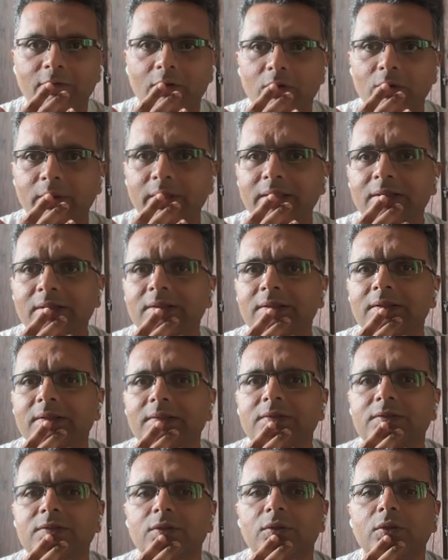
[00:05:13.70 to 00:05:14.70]
following.
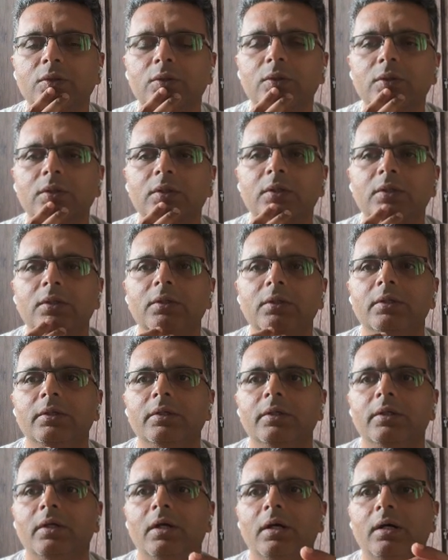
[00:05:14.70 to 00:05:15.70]
So
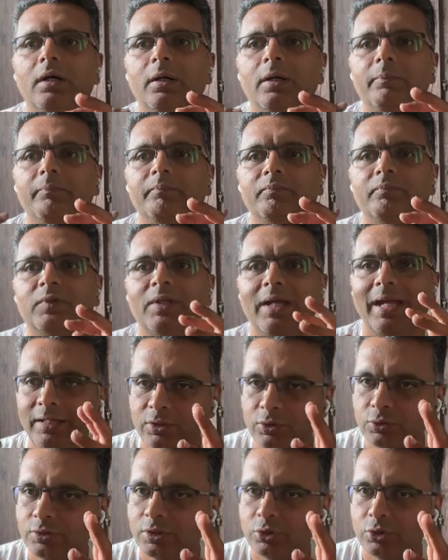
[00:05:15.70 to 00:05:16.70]
the
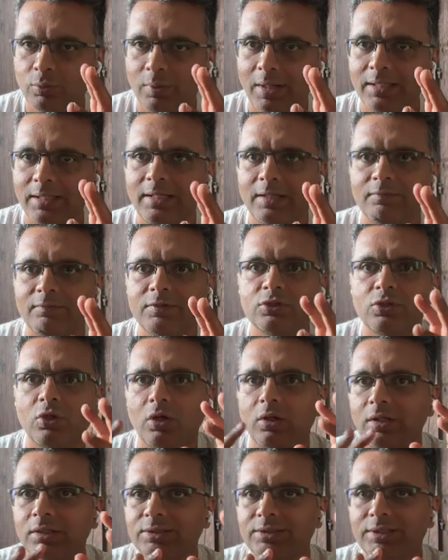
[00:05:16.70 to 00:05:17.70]
end user UI that we
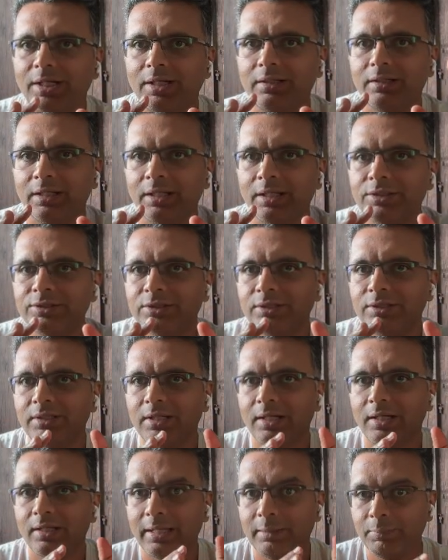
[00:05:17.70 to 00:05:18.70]
saw, a chat agent
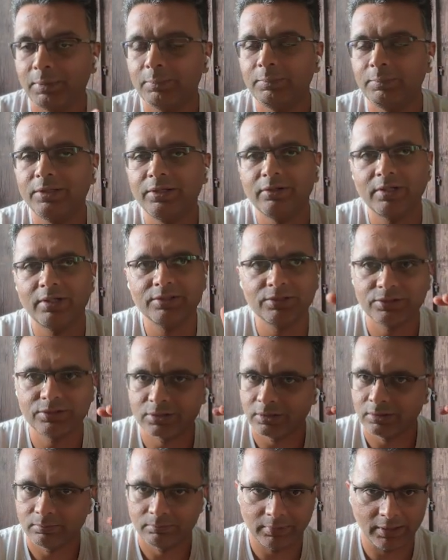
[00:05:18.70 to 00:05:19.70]
and a capability
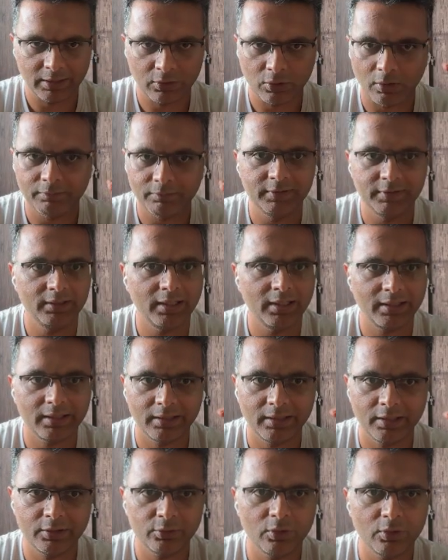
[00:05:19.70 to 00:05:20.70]
register, like coffee, I
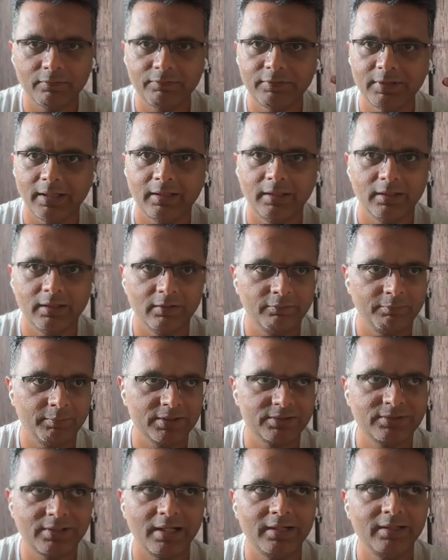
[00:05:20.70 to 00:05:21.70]
can get you coffee, I can give
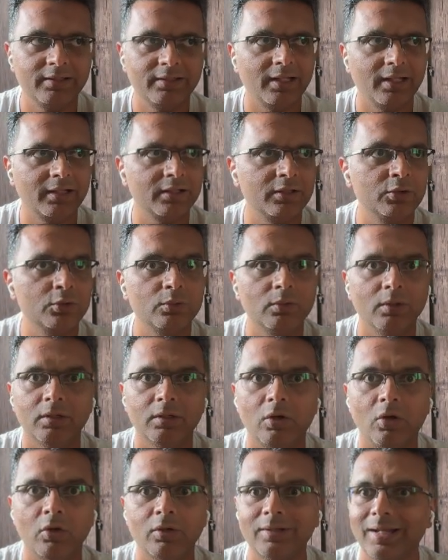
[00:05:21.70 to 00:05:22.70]
personality, I can do
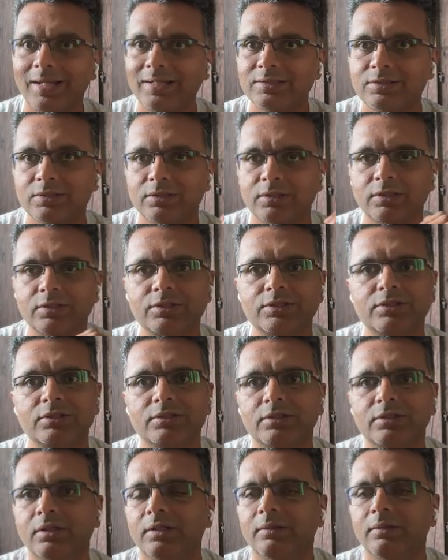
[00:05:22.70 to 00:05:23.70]
an online search,
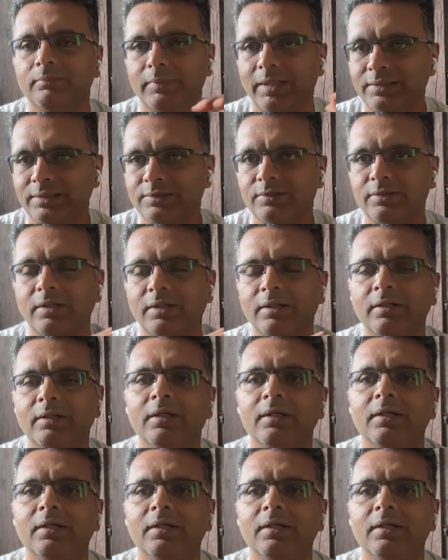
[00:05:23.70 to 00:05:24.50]
etc.